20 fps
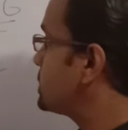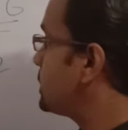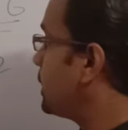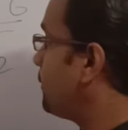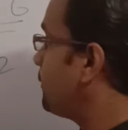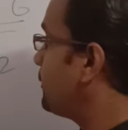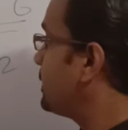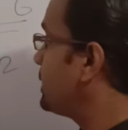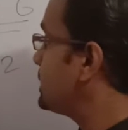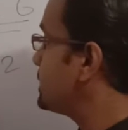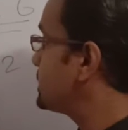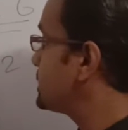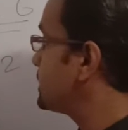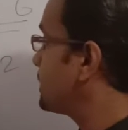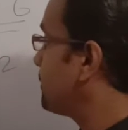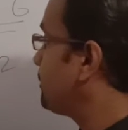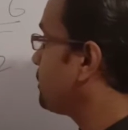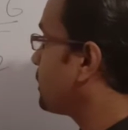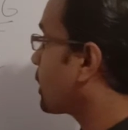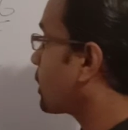step
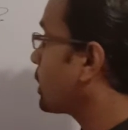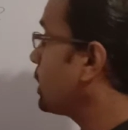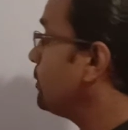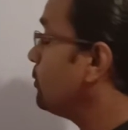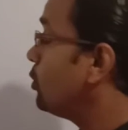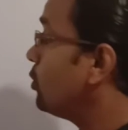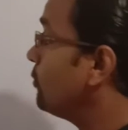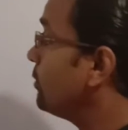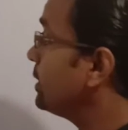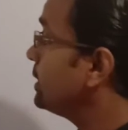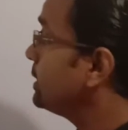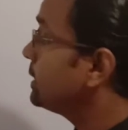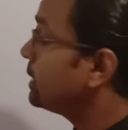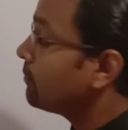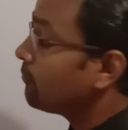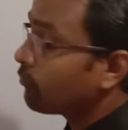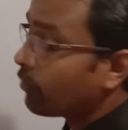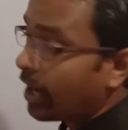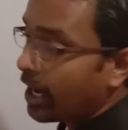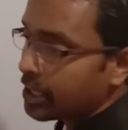is removing the
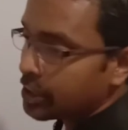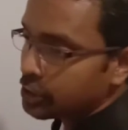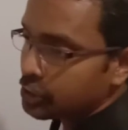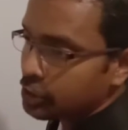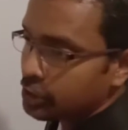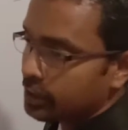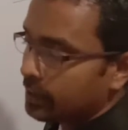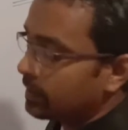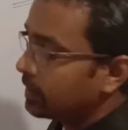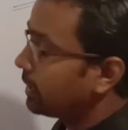fraction.